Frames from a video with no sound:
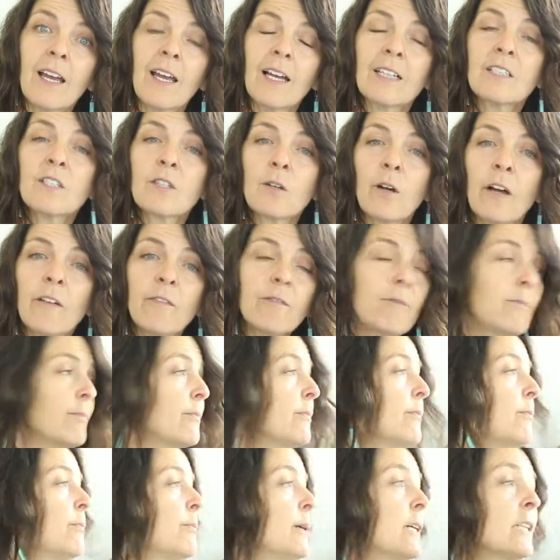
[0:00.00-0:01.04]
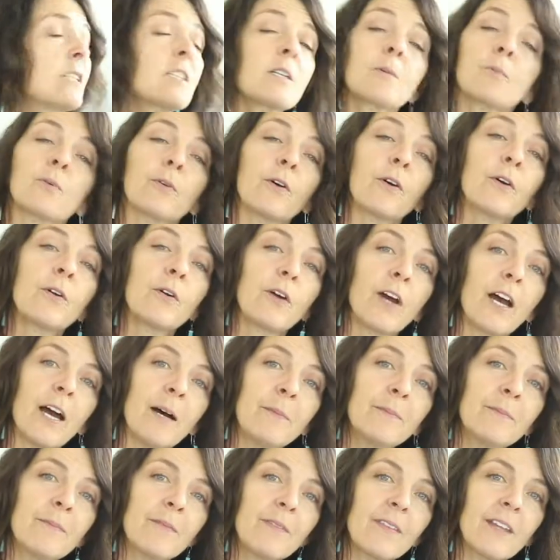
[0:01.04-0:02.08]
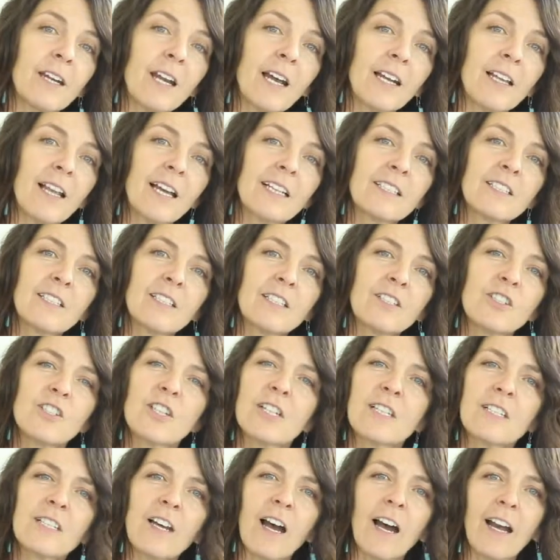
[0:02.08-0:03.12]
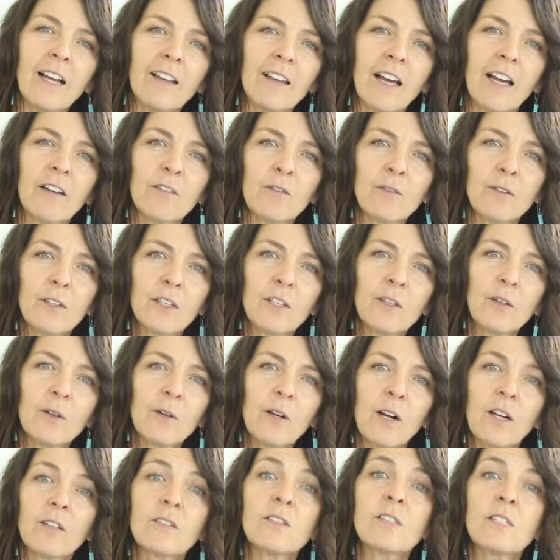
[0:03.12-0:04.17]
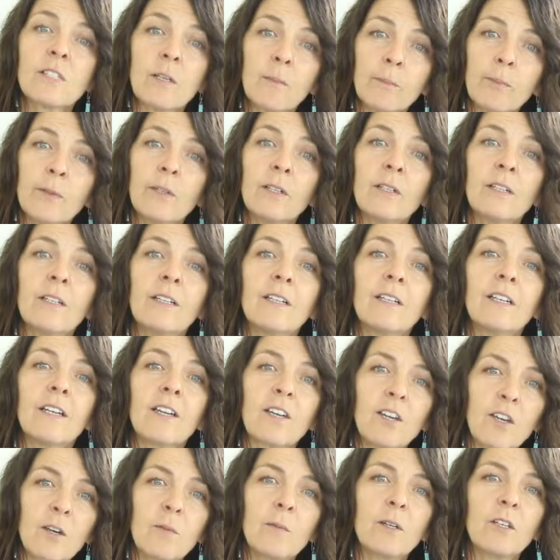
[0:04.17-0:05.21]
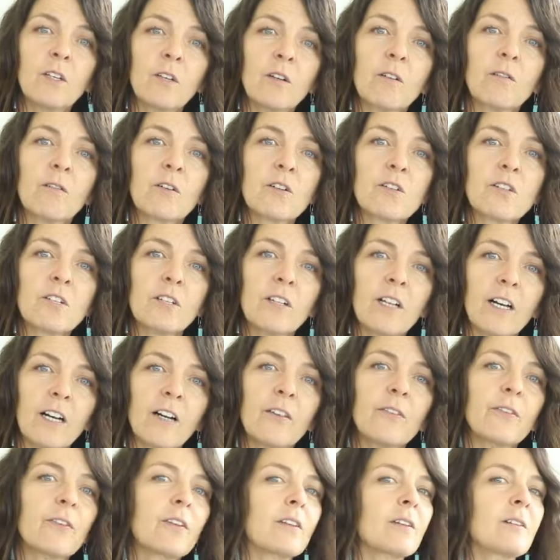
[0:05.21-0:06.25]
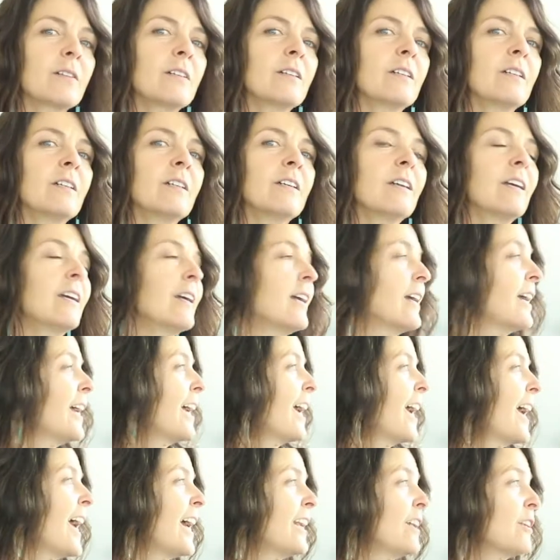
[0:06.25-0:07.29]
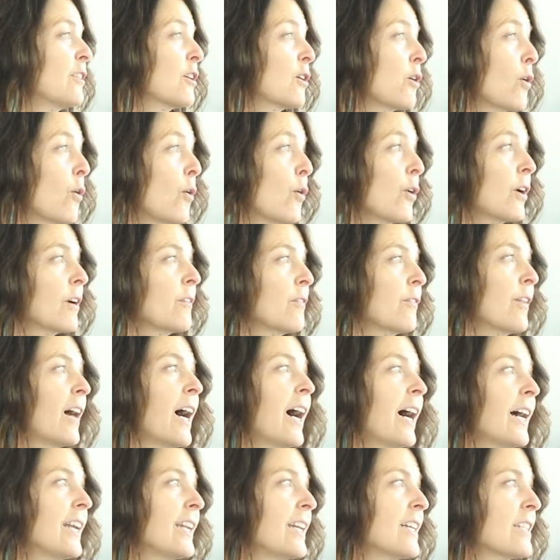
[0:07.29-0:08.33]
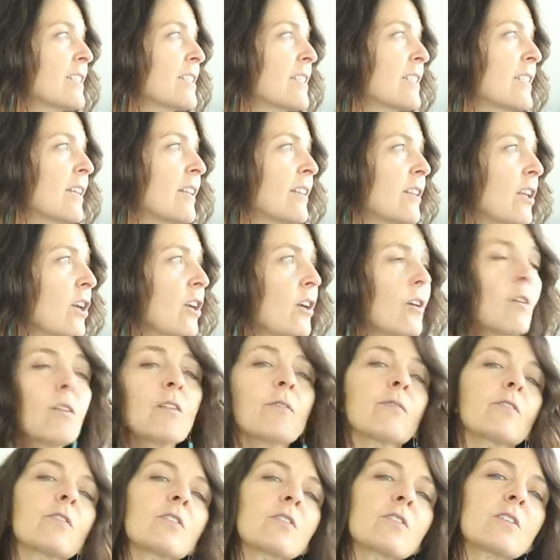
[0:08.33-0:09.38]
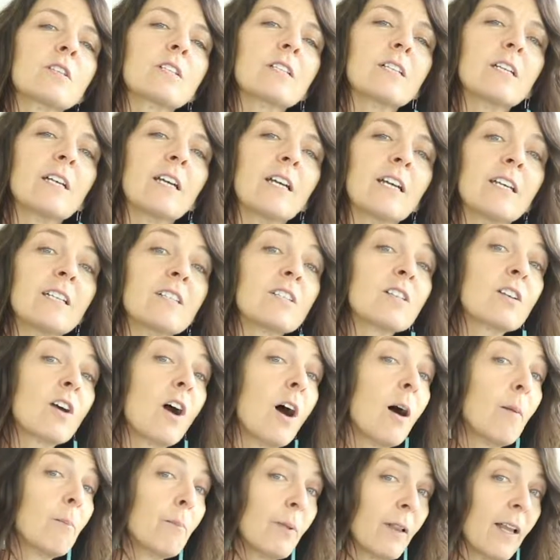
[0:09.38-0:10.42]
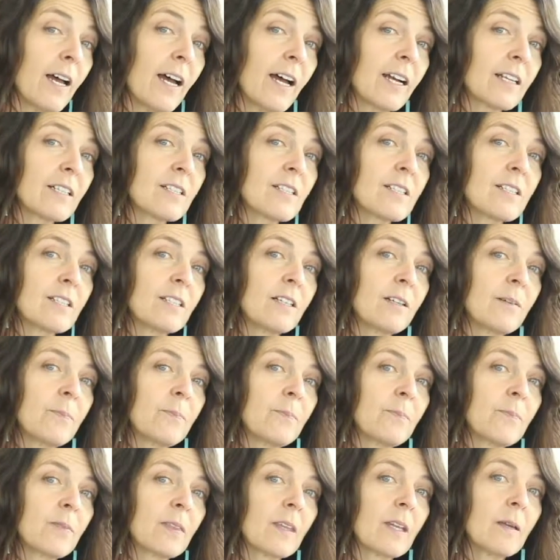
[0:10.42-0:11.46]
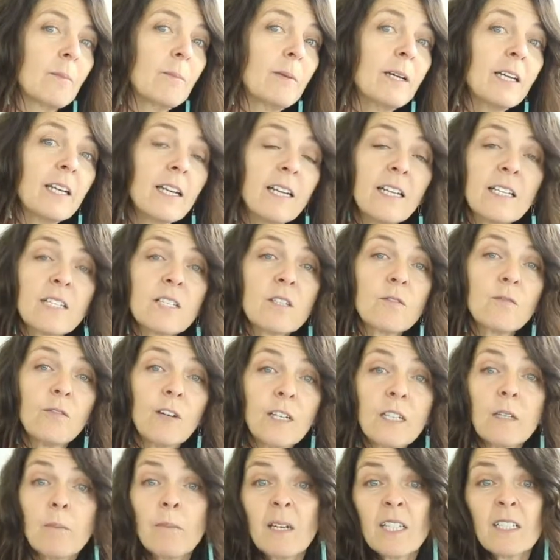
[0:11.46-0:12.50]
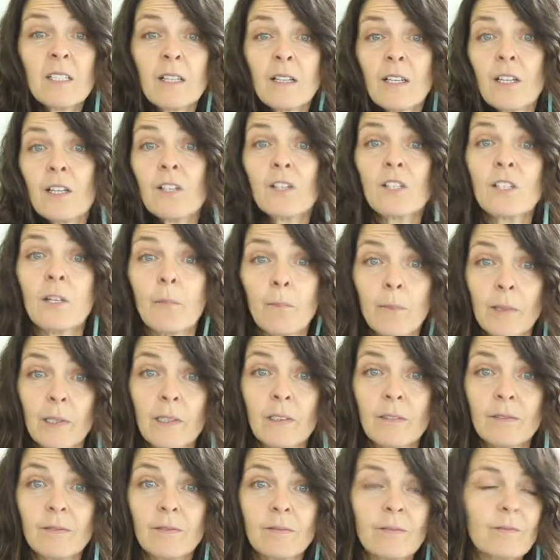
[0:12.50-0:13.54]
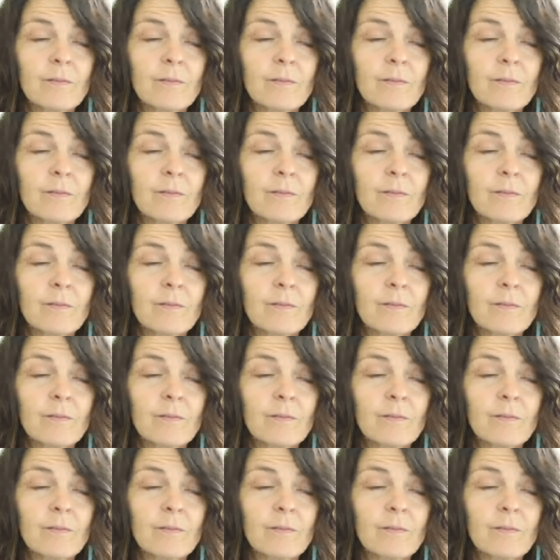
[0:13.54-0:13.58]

And so I've built a program that I'd like to just highlight for you called Simple Human Universal Health. And at the core of that, it's that the universe is complex, but it is fundamentally simple.